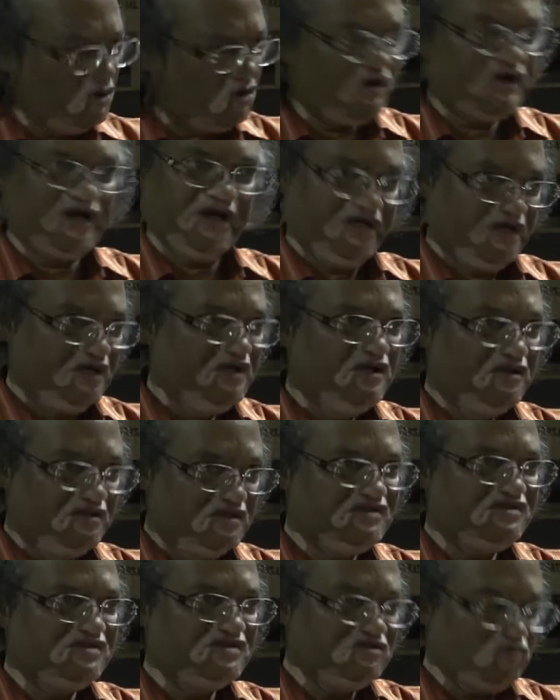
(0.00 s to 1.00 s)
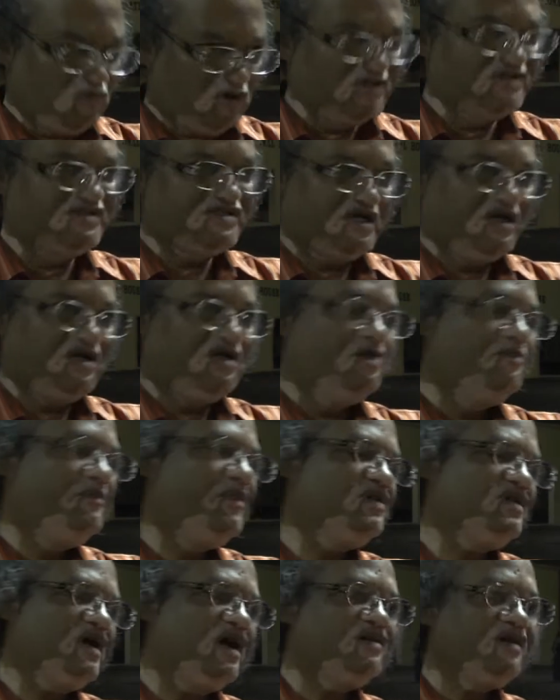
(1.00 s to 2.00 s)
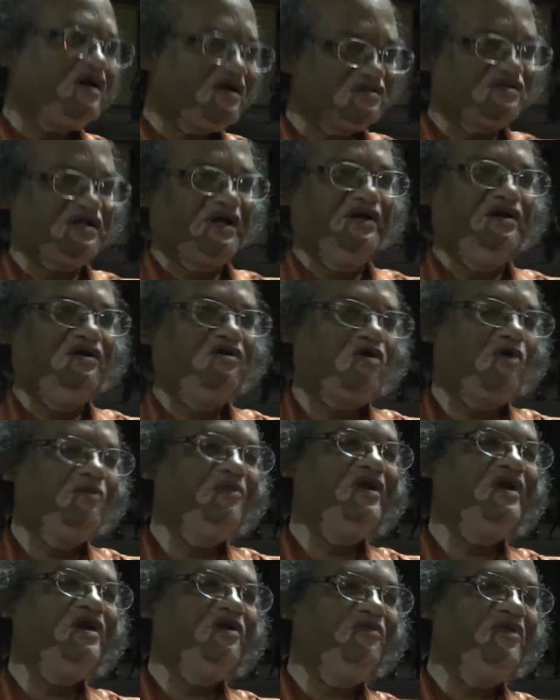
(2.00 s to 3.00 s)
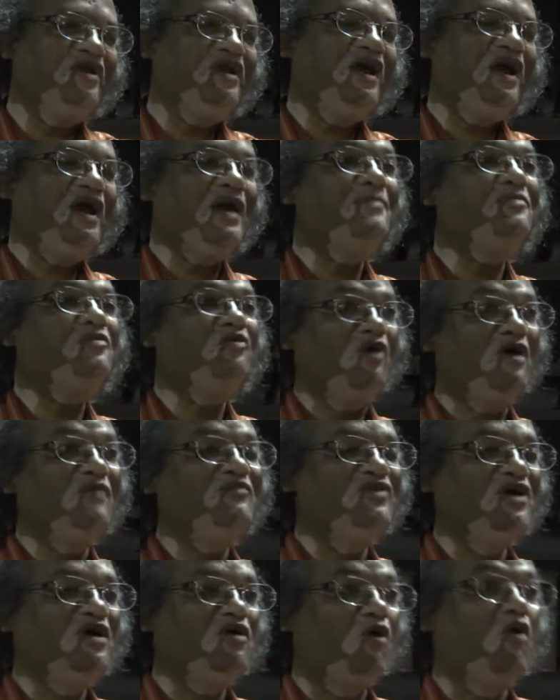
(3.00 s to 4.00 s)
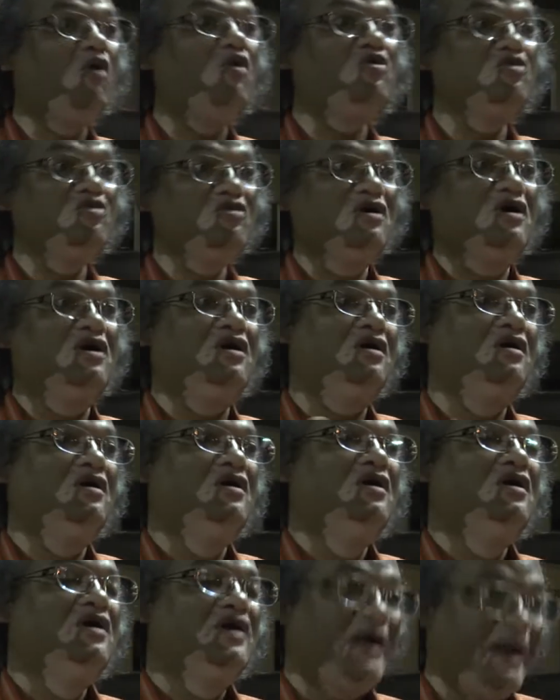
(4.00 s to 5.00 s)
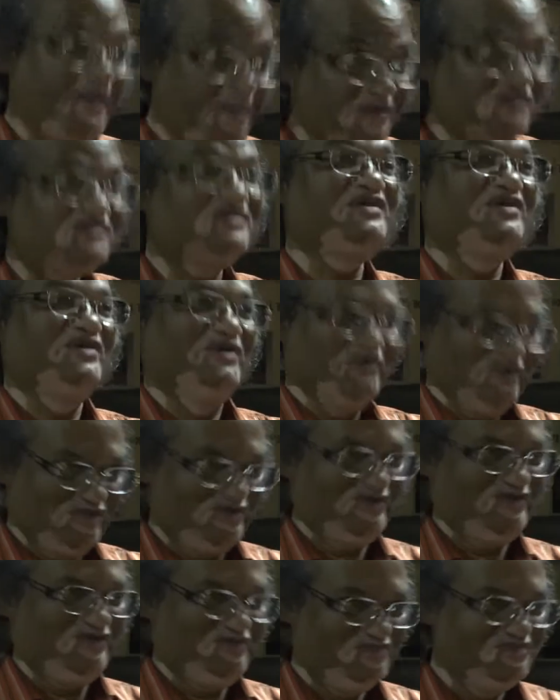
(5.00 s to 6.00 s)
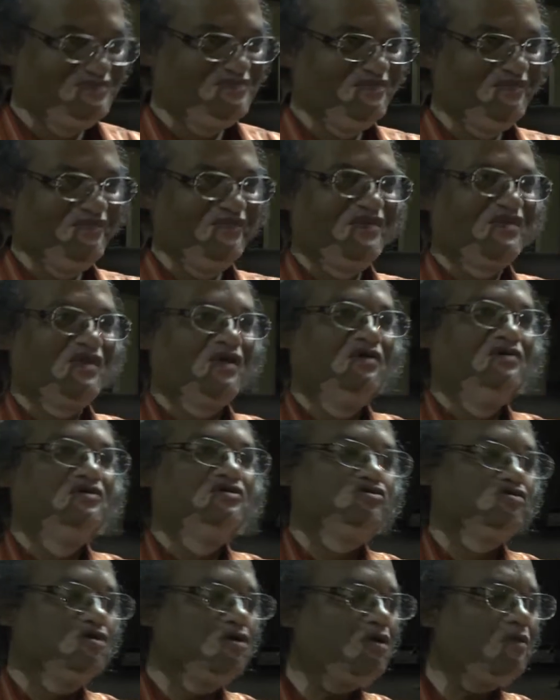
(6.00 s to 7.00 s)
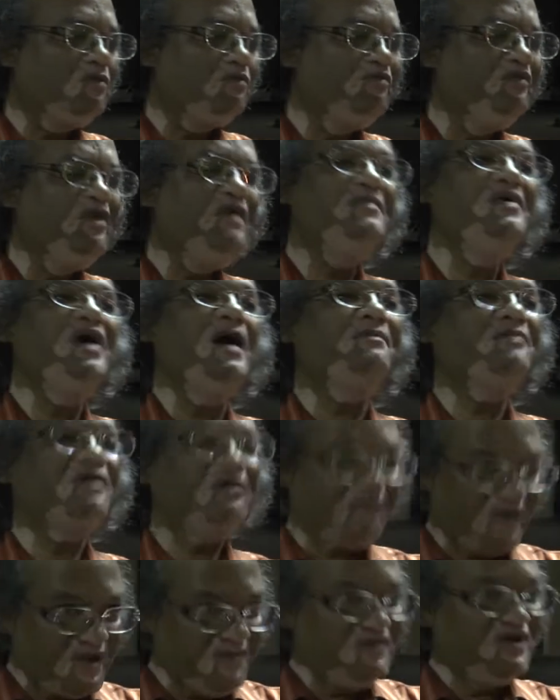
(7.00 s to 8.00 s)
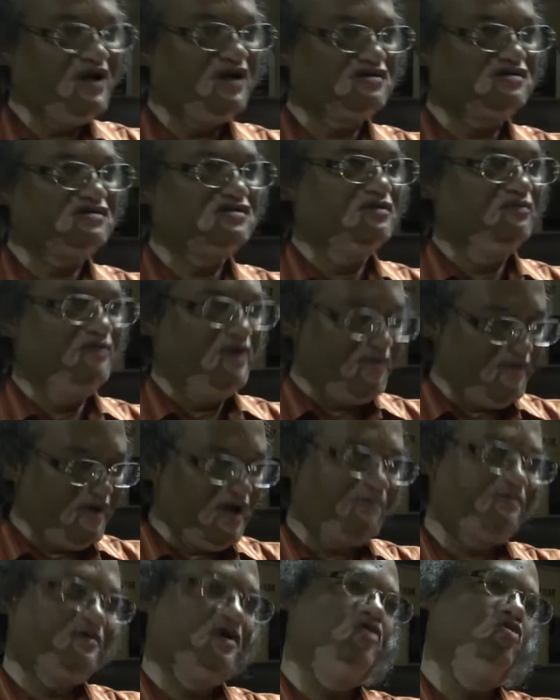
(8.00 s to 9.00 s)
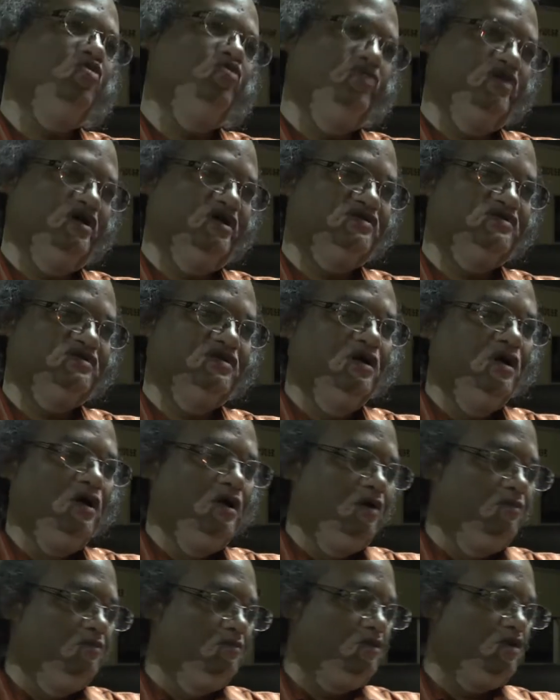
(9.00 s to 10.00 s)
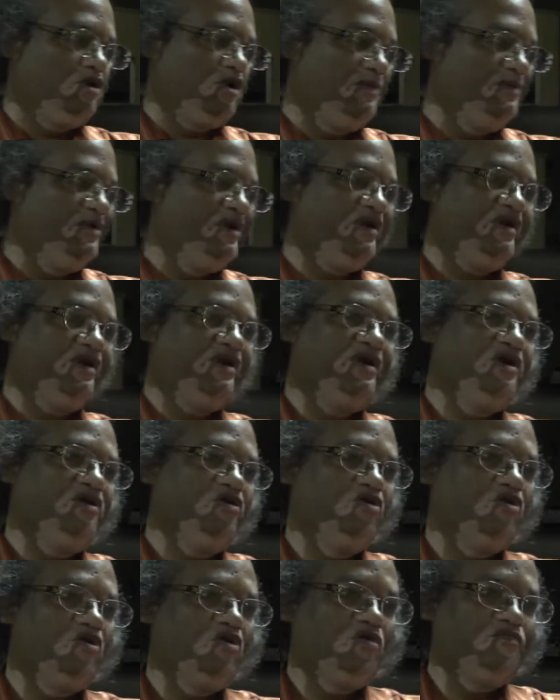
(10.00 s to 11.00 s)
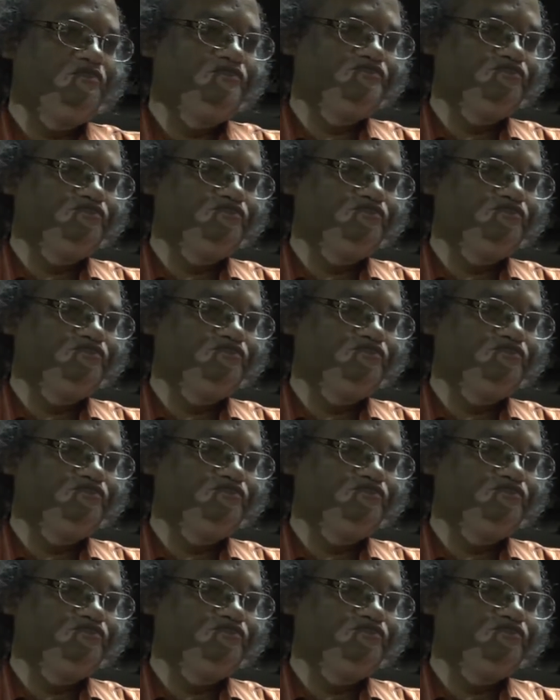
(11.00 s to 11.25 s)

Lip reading: Okay, this is one side. But the other side, community media have to have their own capacity also. So, maybe after 5 years, maybe after 2 years, community radio